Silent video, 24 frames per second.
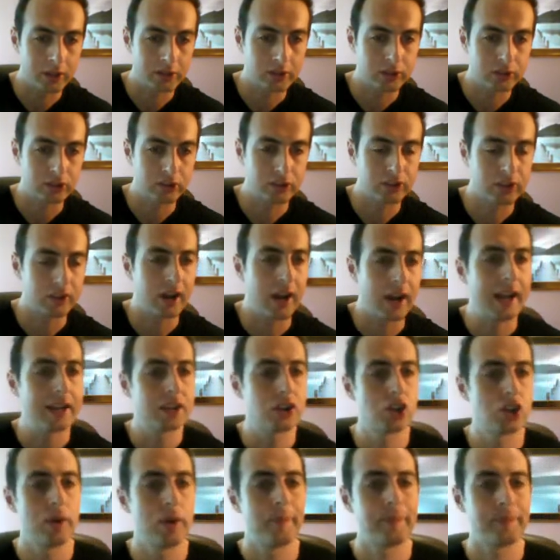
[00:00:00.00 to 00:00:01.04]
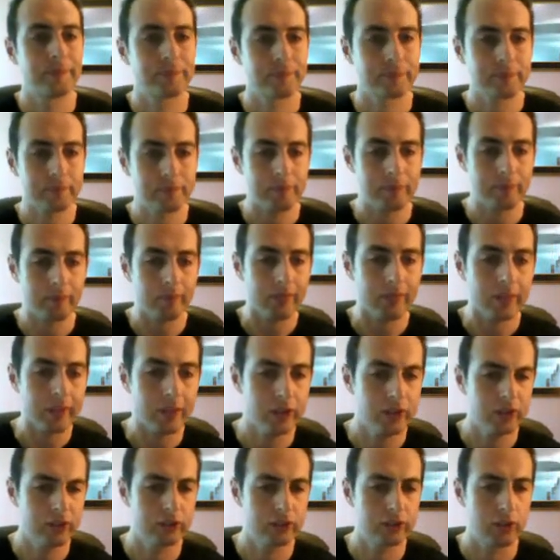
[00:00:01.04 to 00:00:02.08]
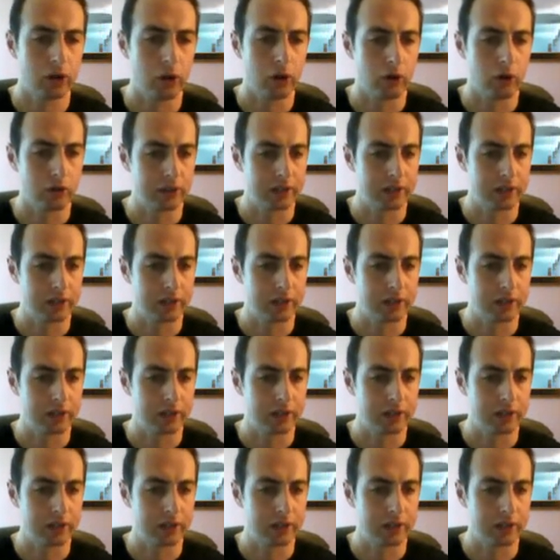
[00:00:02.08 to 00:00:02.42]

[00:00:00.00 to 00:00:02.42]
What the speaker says: Scotch. So